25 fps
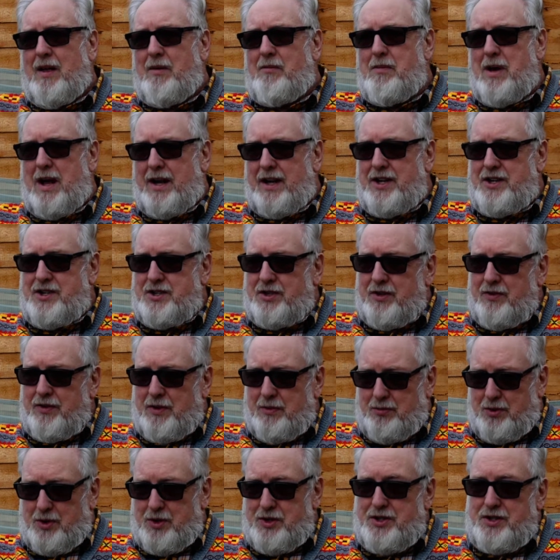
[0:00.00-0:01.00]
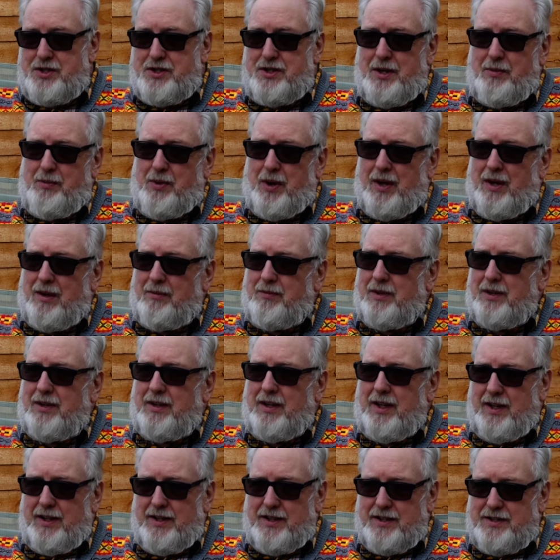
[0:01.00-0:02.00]
manager of the butcher department
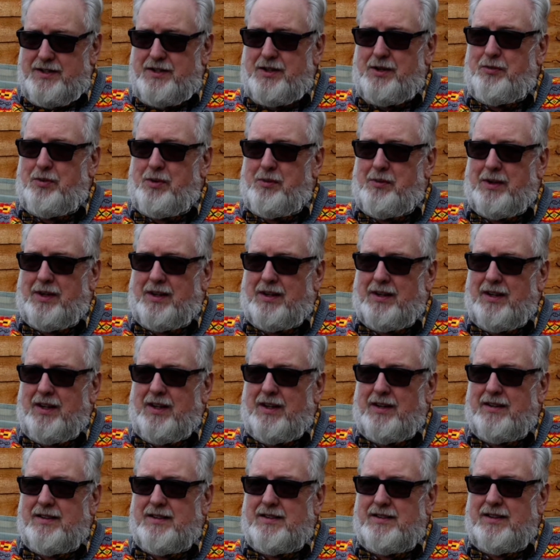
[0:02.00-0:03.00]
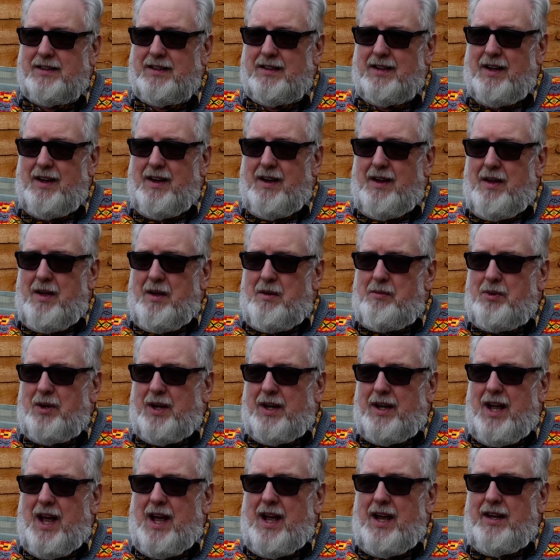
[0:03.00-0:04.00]
in the supermarkets. But
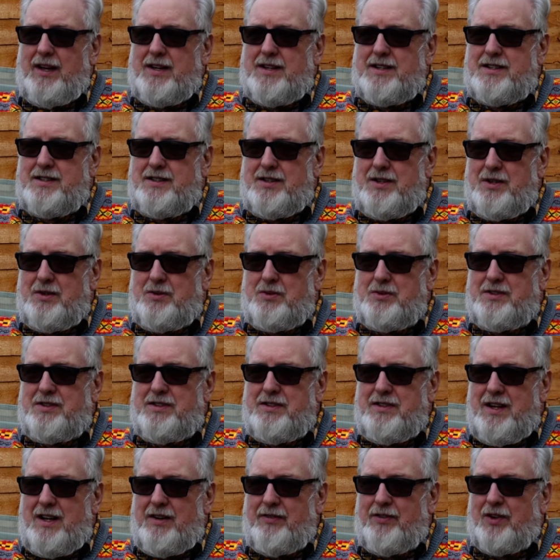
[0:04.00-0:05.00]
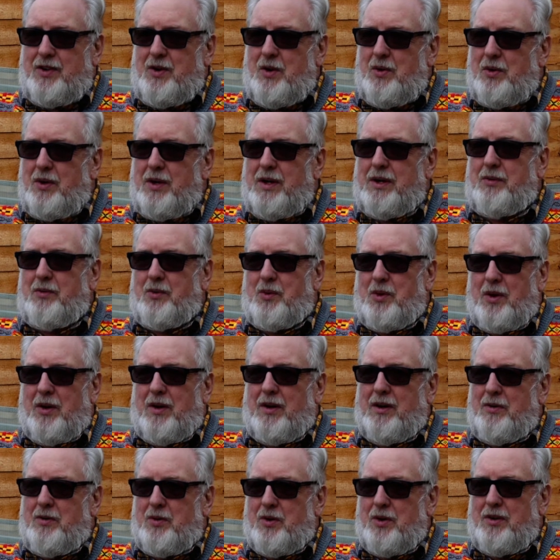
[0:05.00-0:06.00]
again, it still was never quite what
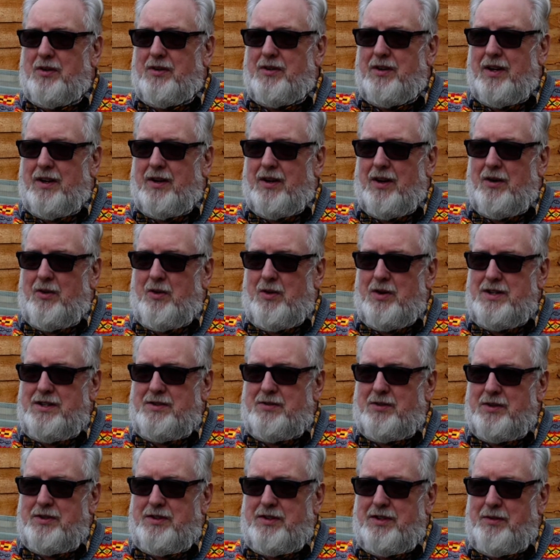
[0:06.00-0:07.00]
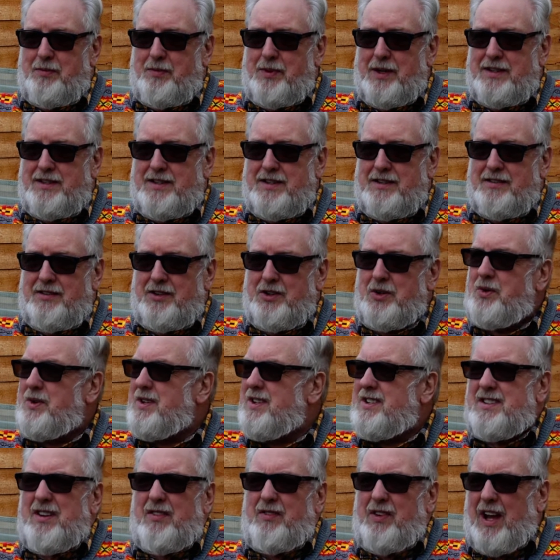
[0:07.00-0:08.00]
I wanted. I always wanted to be
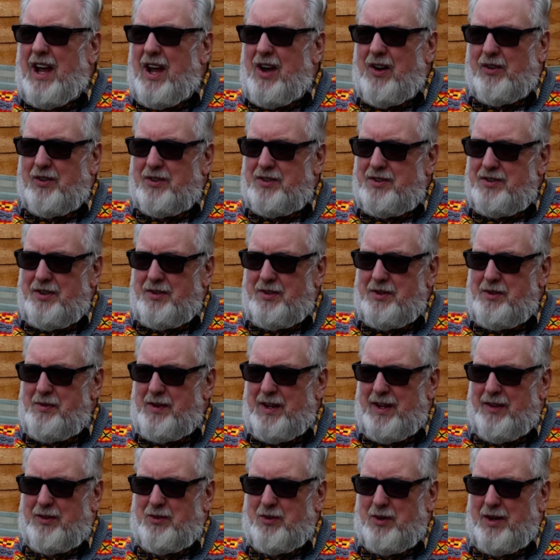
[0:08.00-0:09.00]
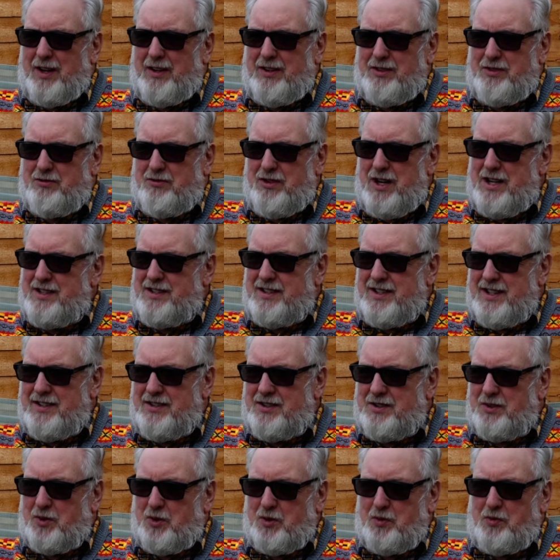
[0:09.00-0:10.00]
doing something else. You know what I mean? I was one of those restless
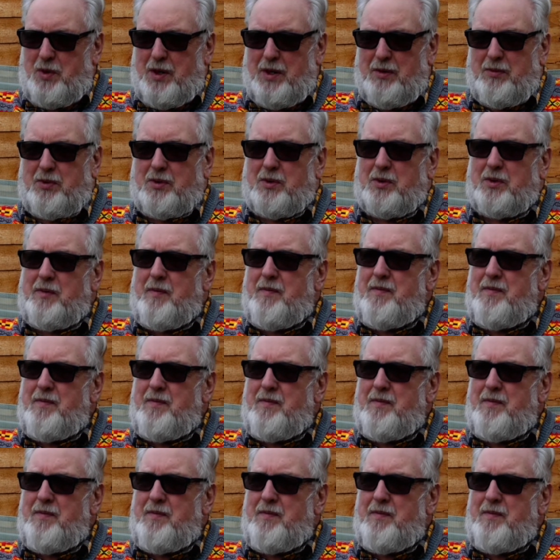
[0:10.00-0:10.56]
sort of people.